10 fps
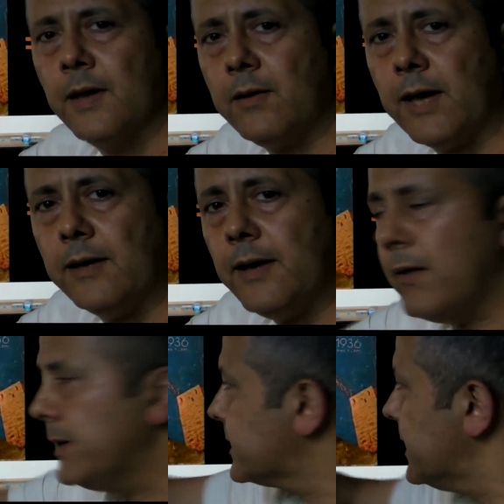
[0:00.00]
Okay,
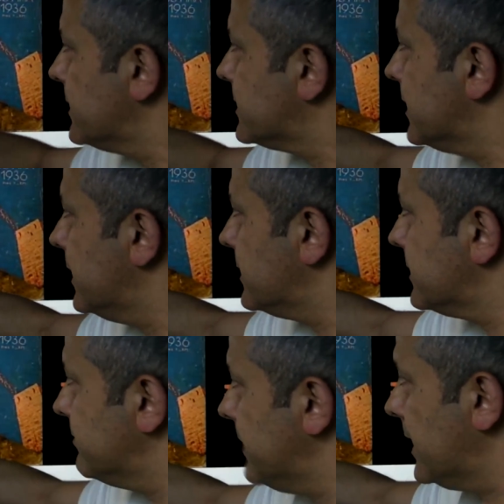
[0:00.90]
now it says
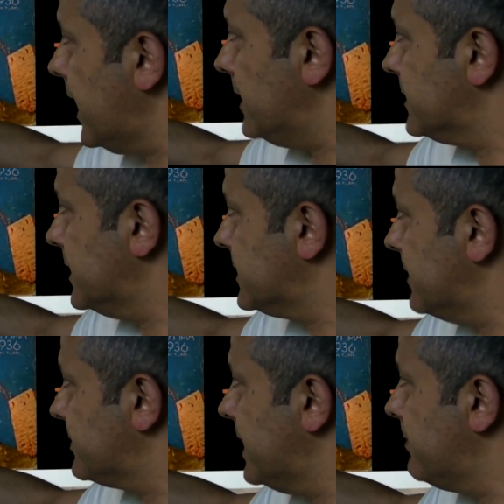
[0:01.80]
again, it says
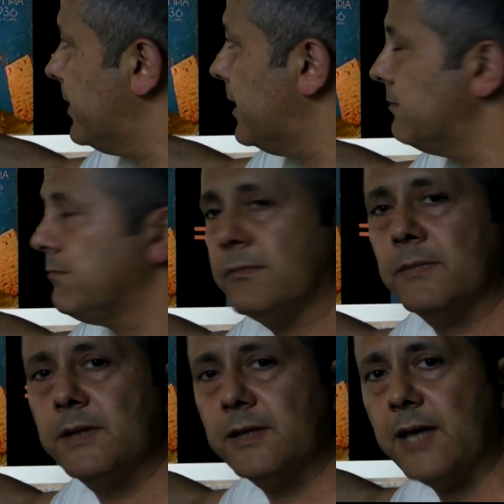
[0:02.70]
September
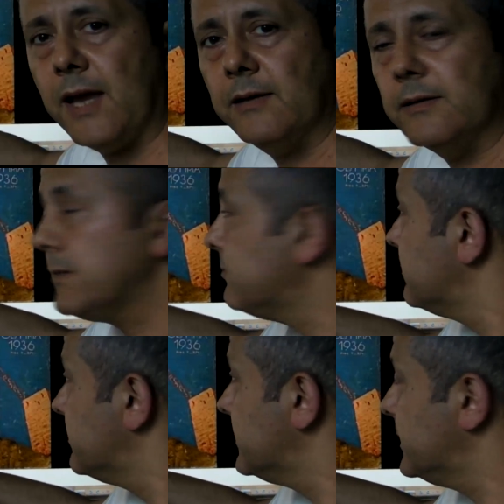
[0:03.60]
the 2nd,
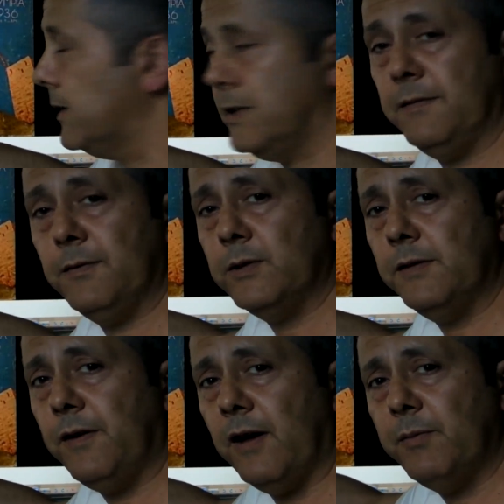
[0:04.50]

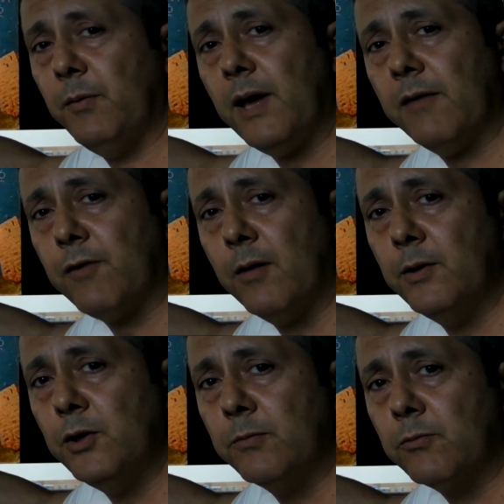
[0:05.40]
1945, but we have
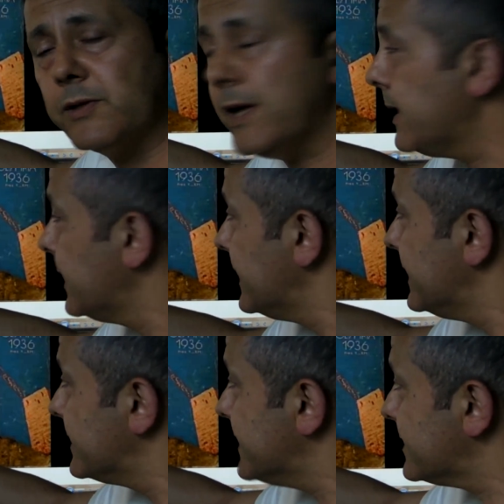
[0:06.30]
Roman numerals there.
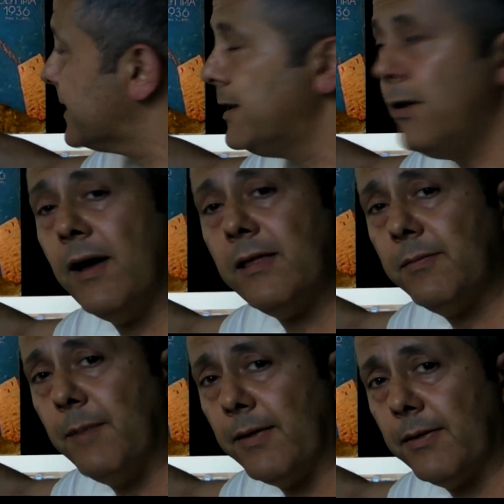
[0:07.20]
So that's the
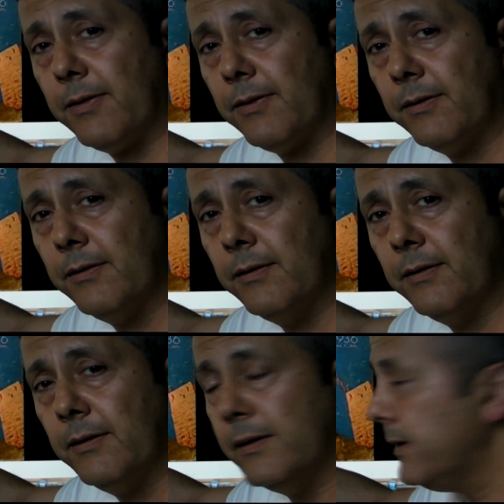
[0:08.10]
9th month,
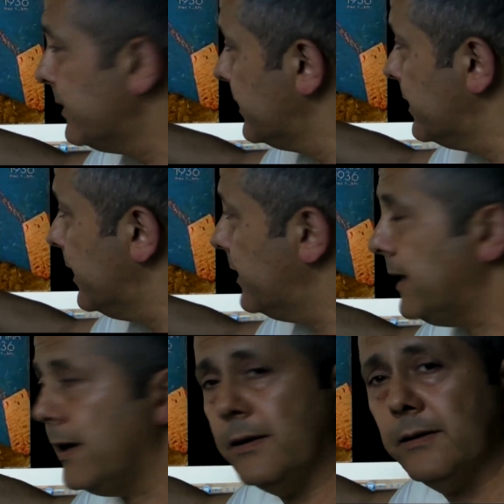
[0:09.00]
and
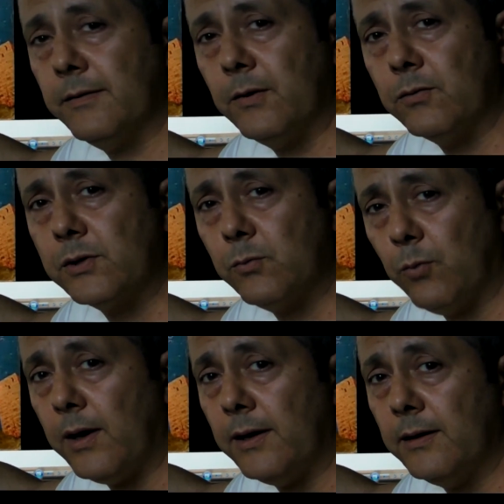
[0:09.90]
then of course
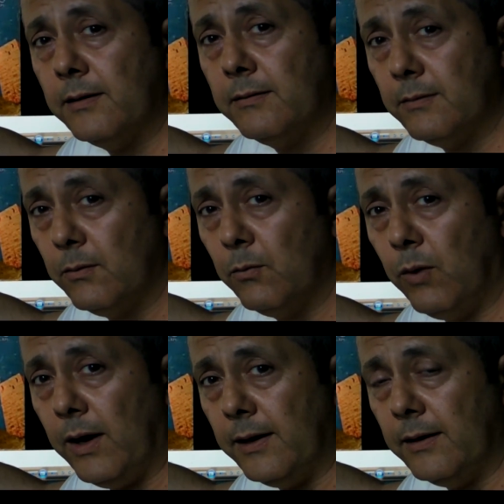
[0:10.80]
1,
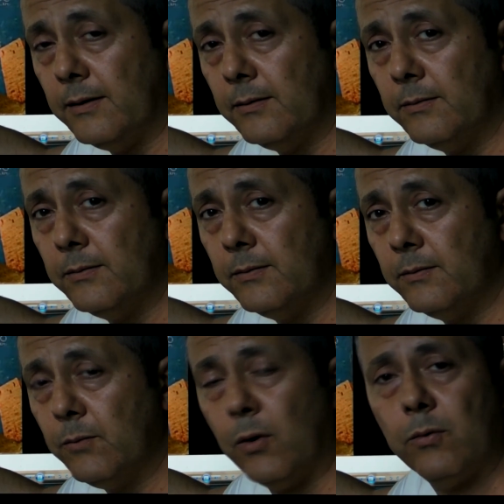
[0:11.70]
1.
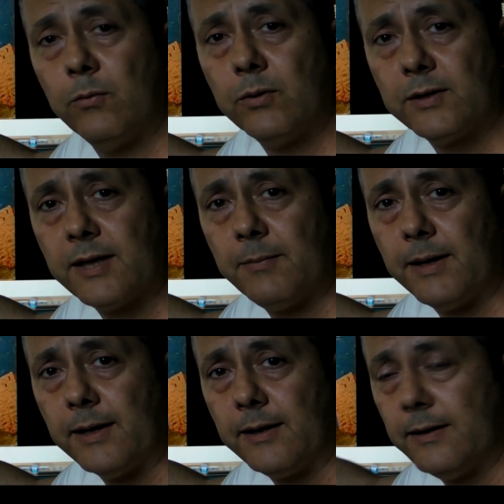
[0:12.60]
Well, what does that make?